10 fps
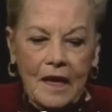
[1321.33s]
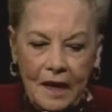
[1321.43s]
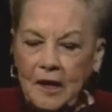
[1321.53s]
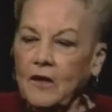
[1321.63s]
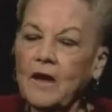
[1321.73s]

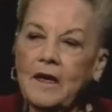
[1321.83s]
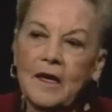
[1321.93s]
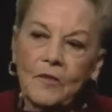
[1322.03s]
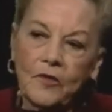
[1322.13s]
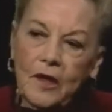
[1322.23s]
and here I
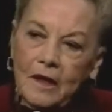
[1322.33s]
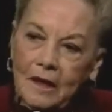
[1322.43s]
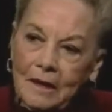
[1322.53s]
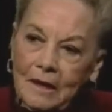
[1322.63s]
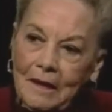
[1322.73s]
am reading
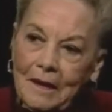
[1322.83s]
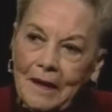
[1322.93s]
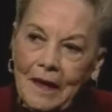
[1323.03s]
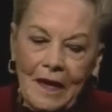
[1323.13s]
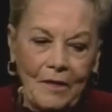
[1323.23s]
it,
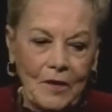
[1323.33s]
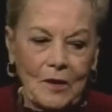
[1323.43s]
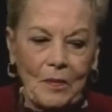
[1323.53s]
and there's a